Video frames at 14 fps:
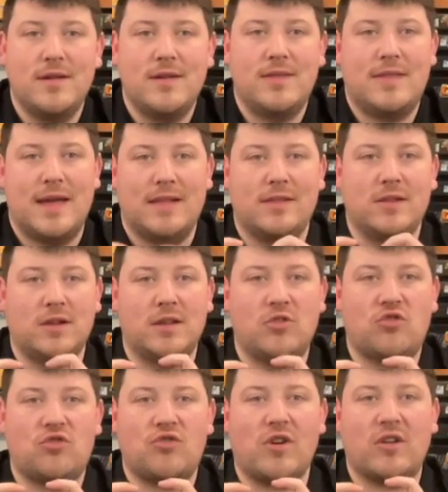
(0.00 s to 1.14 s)
that little
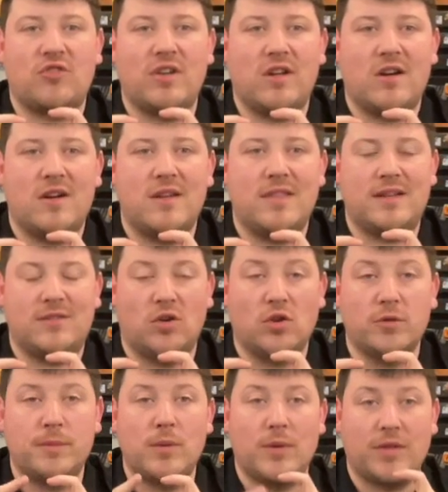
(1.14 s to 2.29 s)
instruction card that
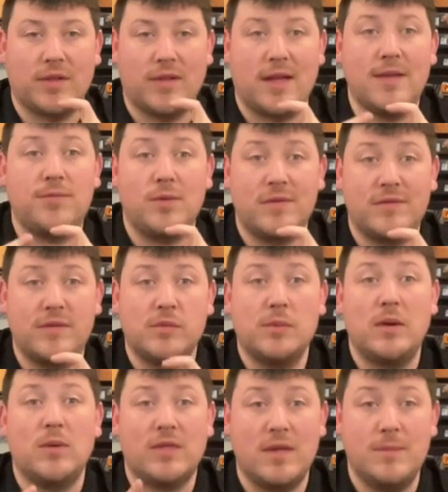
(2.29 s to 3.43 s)
told me what the life was of everybody,
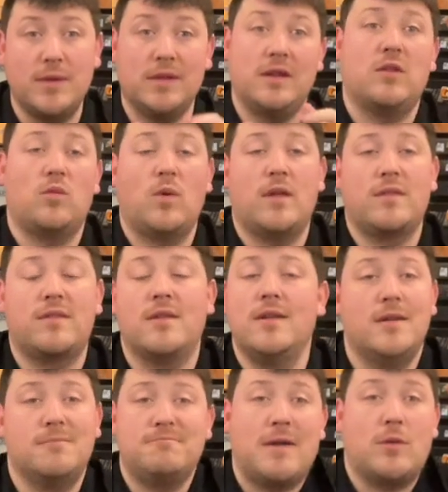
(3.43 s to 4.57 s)
what the ability was.
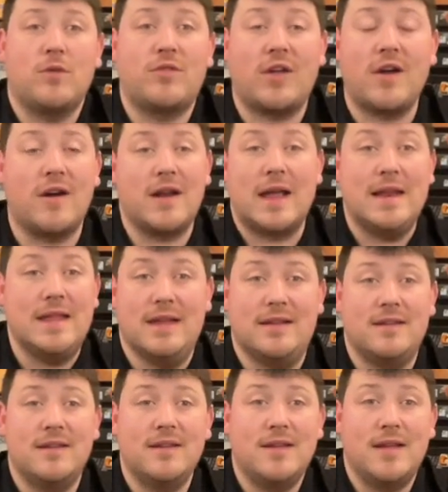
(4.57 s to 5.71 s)
That was the card I need,
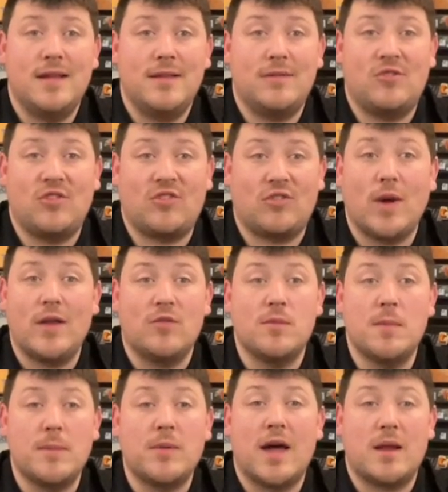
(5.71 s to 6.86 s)
just so I
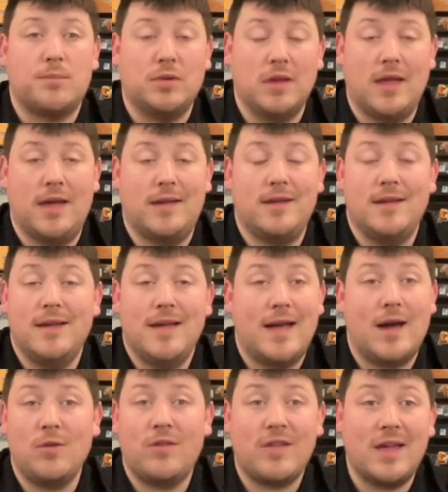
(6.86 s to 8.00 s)
remember how to play.
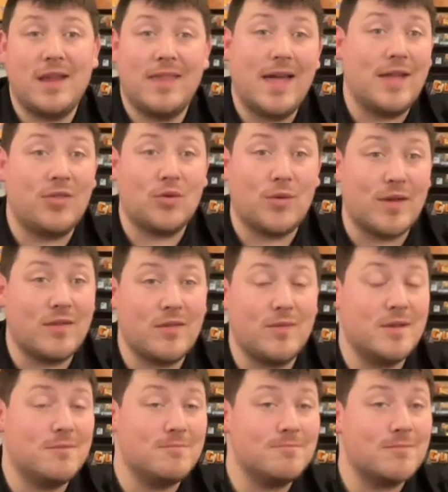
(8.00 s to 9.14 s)
Outside of that, the rest of
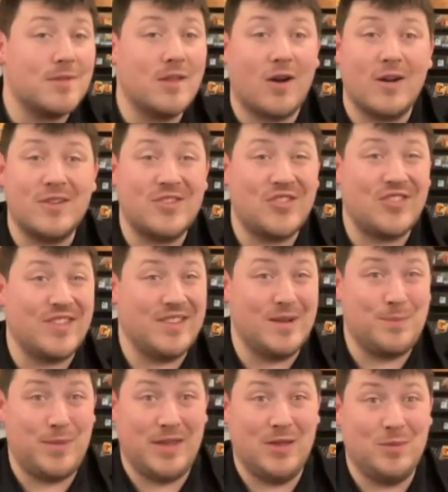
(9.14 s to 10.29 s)
it, the art just doesn't
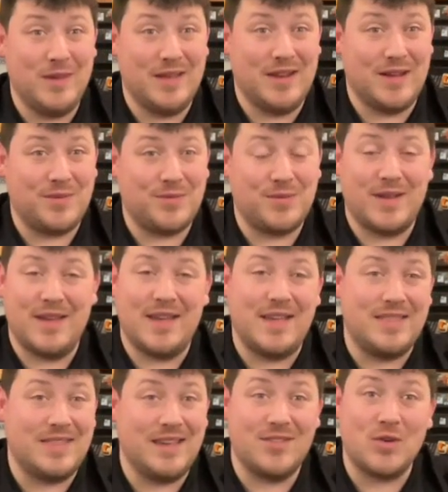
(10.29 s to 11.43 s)
appeal me enough. I
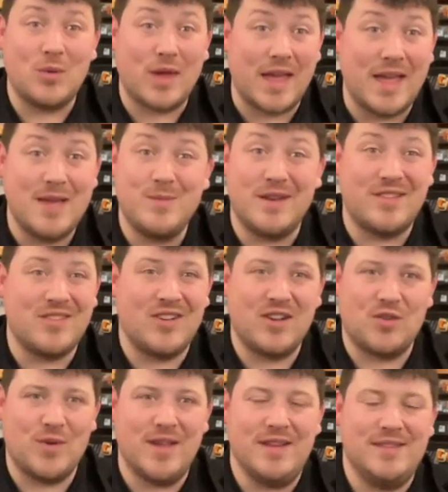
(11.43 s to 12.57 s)
think it's okay, but it's not
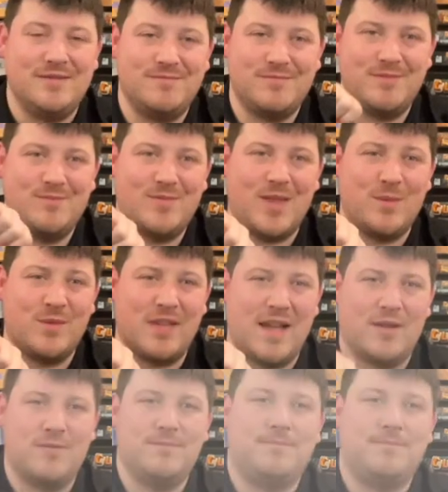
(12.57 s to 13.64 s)
great. Thumbs down.